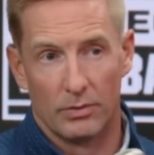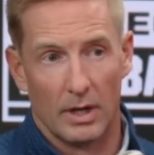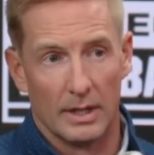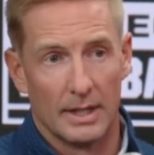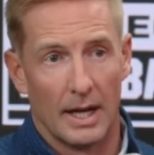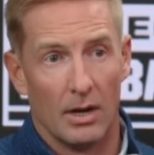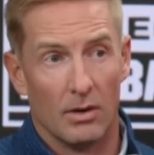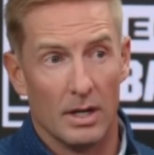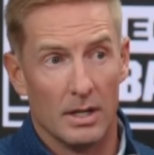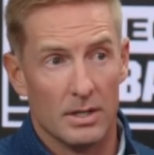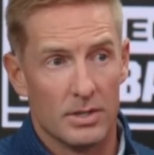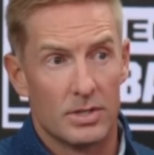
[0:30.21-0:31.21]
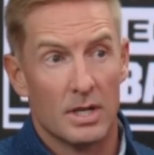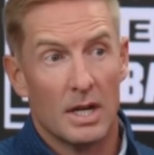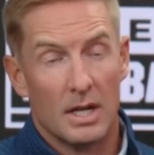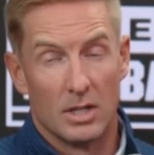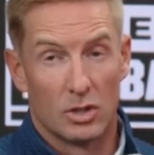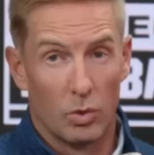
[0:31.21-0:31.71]
right now is
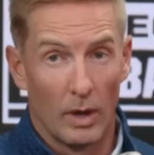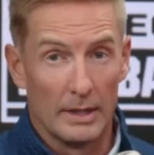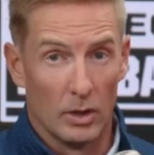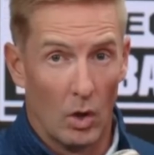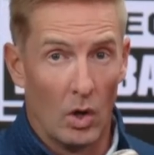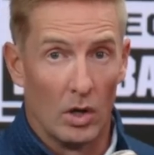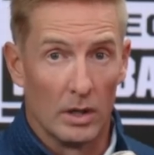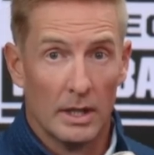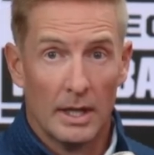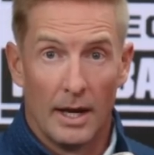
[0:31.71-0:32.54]
quite long,